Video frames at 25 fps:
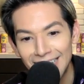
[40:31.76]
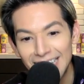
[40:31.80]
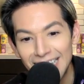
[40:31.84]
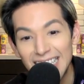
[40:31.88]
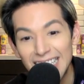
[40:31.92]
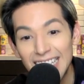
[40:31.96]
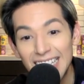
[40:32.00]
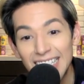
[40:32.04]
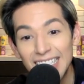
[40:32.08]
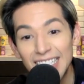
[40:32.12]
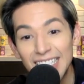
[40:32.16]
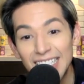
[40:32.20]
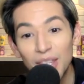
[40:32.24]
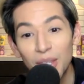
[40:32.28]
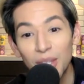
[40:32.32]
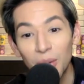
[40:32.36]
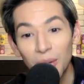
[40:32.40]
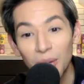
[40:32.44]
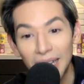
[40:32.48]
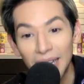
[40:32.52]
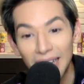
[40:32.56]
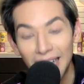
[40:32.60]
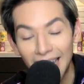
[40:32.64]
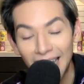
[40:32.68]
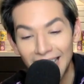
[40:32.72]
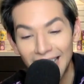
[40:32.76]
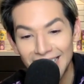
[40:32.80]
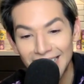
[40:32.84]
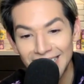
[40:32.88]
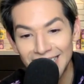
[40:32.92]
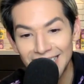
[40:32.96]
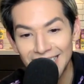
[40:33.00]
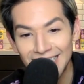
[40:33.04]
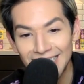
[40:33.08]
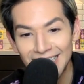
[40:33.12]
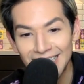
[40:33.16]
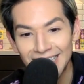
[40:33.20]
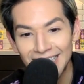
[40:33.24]
Season three,
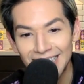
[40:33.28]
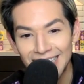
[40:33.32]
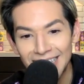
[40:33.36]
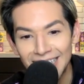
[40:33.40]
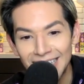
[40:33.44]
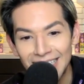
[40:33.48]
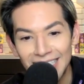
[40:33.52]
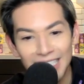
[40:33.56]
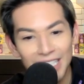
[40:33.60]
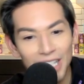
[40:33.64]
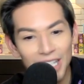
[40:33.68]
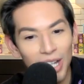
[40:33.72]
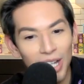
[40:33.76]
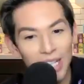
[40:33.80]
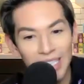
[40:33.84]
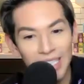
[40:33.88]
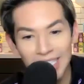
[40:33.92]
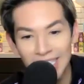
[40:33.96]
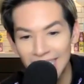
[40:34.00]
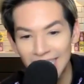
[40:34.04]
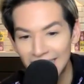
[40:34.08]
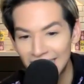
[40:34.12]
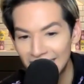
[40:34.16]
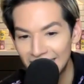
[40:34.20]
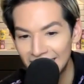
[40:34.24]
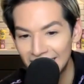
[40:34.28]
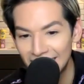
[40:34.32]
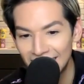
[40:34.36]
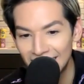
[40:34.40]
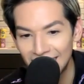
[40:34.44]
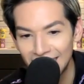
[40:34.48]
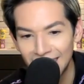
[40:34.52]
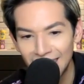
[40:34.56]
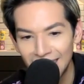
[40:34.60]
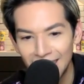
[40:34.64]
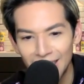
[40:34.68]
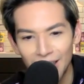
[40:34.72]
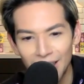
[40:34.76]
guys not Siggy,
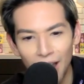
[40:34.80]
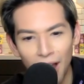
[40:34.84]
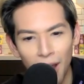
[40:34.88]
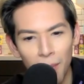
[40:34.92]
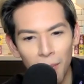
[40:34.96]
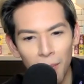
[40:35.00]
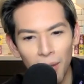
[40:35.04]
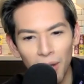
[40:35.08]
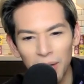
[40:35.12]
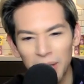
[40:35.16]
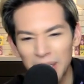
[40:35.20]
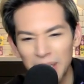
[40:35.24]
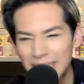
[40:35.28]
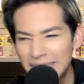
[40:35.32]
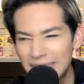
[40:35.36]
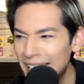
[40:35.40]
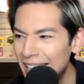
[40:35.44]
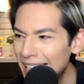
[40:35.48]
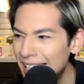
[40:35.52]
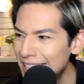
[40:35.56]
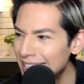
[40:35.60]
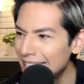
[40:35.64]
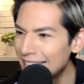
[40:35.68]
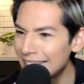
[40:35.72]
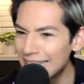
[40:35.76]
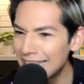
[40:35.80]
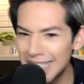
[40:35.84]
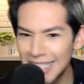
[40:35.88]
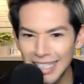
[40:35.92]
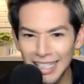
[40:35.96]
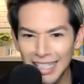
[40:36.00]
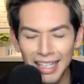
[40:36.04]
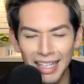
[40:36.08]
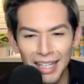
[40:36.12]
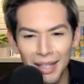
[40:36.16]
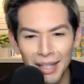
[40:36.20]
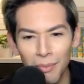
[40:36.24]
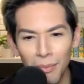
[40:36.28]
not Margaret. Did I say
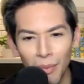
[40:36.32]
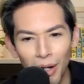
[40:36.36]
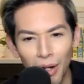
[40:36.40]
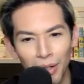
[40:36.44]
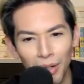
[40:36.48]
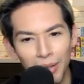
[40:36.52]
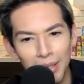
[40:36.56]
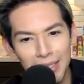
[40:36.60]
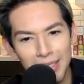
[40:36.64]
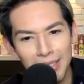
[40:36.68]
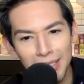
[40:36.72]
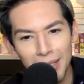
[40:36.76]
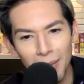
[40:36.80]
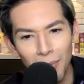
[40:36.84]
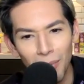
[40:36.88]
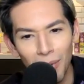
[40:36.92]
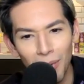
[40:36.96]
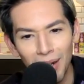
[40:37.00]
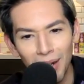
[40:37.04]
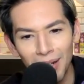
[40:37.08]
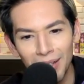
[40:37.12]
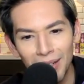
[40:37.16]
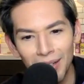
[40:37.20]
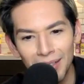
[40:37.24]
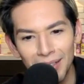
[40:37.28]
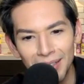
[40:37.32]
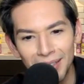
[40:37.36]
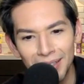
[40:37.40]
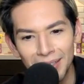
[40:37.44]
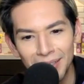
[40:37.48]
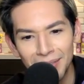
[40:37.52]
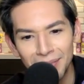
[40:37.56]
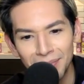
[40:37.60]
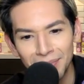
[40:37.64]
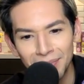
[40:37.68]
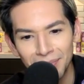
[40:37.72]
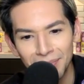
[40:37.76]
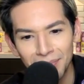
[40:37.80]
Siggy and Margaret somewhere?
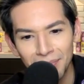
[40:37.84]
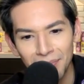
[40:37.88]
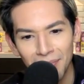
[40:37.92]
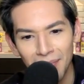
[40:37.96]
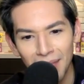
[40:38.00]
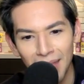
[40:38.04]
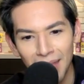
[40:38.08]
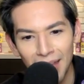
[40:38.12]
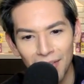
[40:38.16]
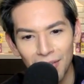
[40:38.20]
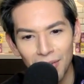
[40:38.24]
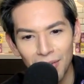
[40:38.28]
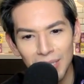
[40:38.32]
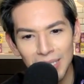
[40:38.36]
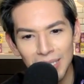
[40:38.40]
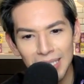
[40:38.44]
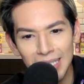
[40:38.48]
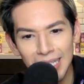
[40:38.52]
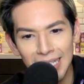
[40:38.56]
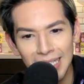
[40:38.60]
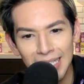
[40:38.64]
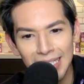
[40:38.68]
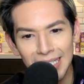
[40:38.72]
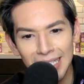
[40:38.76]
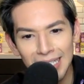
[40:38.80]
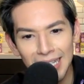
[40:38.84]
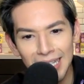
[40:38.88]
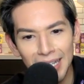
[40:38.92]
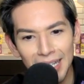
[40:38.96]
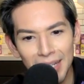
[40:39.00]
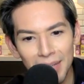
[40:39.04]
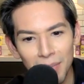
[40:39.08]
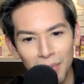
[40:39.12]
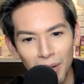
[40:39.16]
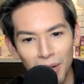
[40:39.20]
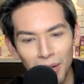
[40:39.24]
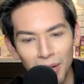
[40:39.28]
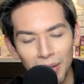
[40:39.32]
Everyone's saying Siggy
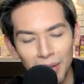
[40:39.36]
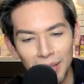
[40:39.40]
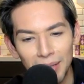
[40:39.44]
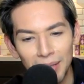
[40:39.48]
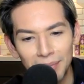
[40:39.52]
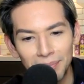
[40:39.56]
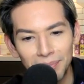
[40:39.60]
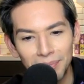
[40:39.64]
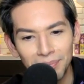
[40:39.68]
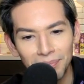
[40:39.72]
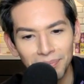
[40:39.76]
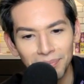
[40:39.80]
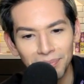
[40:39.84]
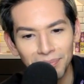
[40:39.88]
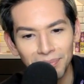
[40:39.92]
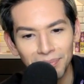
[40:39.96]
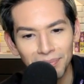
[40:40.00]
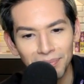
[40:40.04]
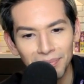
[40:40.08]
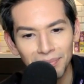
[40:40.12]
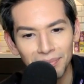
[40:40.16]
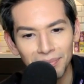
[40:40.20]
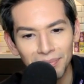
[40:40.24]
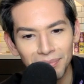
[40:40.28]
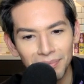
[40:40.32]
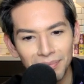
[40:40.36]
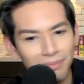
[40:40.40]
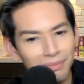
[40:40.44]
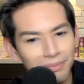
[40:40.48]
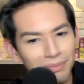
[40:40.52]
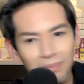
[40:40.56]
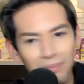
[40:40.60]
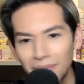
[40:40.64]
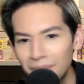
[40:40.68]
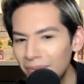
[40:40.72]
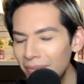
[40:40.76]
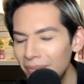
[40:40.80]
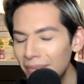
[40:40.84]
and Margaret.
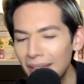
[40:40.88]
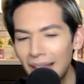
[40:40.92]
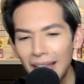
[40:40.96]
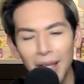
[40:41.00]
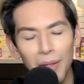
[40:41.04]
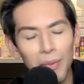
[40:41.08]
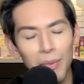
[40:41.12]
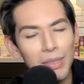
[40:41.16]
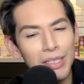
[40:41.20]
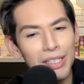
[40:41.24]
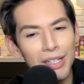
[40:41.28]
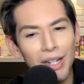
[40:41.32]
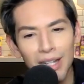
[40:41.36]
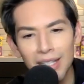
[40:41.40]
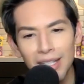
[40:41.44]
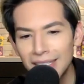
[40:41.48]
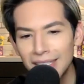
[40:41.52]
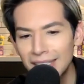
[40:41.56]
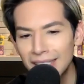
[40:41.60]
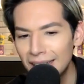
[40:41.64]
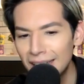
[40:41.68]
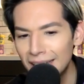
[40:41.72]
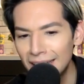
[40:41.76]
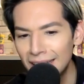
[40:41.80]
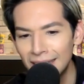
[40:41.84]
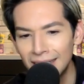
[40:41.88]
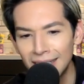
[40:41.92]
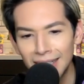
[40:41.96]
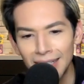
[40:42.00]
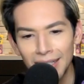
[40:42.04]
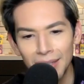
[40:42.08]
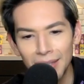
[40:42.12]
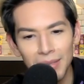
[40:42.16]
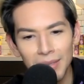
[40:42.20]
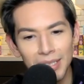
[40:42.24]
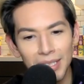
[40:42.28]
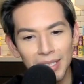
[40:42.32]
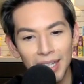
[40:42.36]
It was not Siggy.
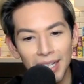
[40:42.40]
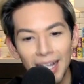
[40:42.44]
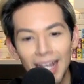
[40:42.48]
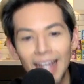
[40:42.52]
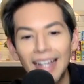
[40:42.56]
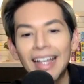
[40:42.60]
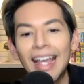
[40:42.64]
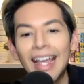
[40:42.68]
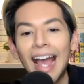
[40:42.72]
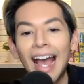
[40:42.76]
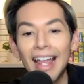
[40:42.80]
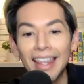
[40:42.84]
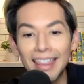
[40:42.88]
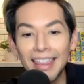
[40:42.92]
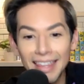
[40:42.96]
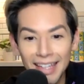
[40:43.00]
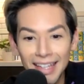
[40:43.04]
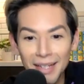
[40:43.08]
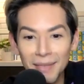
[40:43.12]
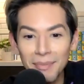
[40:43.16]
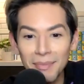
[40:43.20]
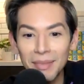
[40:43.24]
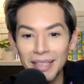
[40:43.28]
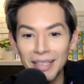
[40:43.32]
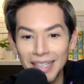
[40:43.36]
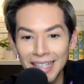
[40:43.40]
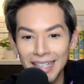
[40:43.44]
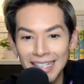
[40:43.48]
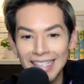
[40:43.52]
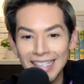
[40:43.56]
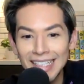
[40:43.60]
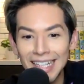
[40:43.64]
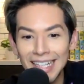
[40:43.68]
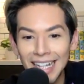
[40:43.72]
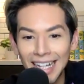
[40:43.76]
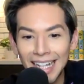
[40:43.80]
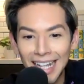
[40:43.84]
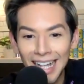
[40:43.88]
It was Kathy and
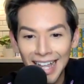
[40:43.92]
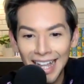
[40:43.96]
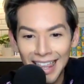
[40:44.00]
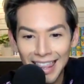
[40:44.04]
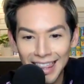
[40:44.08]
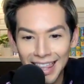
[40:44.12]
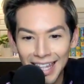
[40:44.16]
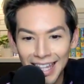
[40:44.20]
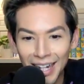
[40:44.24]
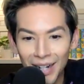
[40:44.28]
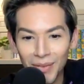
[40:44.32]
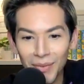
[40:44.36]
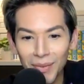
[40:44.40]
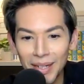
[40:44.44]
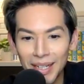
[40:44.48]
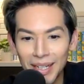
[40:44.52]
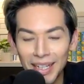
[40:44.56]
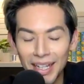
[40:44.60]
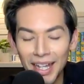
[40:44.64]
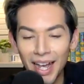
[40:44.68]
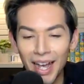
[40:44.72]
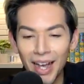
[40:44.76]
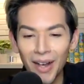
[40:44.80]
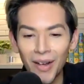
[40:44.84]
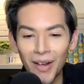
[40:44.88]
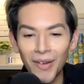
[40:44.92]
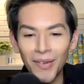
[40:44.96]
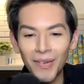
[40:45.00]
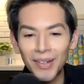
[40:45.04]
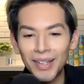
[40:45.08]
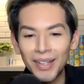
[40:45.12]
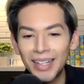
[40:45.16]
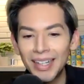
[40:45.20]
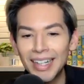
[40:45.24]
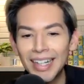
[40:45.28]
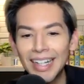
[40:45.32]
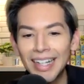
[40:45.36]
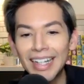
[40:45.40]
Melissa. There we go.
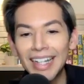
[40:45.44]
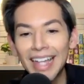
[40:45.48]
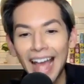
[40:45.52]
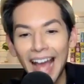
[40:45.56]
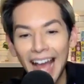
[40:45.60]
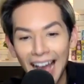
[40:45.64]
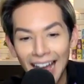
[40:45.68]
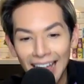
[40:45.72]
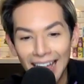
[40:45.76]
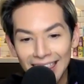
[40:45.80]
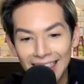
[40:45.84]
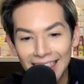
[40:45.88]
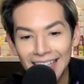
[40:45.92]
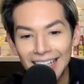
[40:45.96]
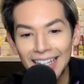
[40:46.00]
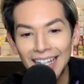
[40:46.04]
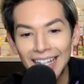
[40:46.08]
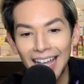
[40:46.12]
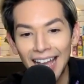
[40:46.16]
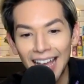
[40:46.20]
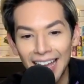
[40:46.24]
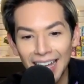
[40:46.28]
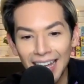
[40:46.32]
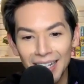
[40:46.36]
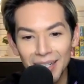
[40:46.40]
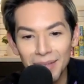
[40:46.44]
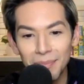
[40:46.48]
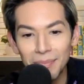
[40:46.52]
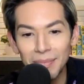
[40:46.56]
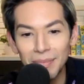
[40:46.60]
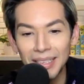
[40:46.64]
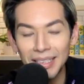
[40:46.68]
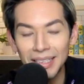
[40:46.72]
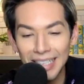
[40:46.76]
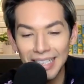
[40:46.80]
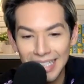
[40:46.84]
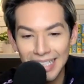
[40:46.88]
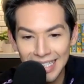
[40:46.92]
Kathy and
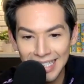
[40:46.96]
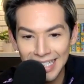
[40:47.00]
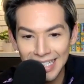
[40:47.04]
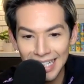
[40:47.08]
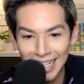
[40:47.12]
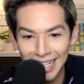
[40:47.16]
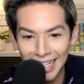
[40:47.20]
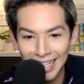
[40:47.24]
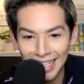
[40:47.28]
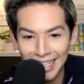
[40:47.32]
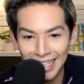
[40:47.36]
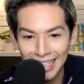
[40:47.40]
Melissa.